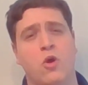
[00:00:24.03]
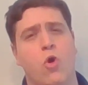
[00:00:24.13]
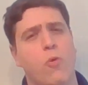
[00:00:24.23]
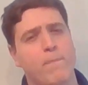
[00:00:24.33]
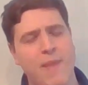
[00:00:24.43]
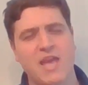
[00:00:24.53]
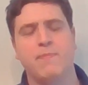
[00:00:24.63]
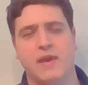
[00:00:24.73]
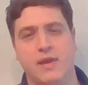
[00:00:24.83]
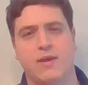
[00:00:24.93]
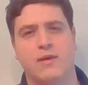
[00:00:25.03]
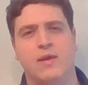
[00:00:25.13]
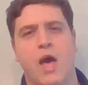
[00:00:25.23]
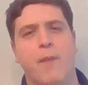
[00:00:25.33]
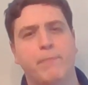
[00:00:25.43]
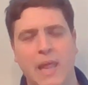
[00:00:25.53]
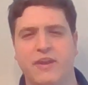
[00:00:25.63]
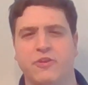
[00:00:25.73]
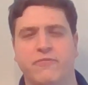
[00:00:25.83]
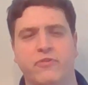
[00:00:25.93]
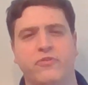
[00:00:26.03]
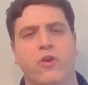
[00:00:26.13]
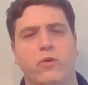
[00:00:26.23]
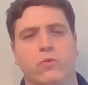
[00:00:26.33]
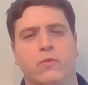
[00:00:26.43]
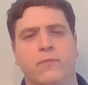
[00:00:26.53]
Or maybe a blend of the two.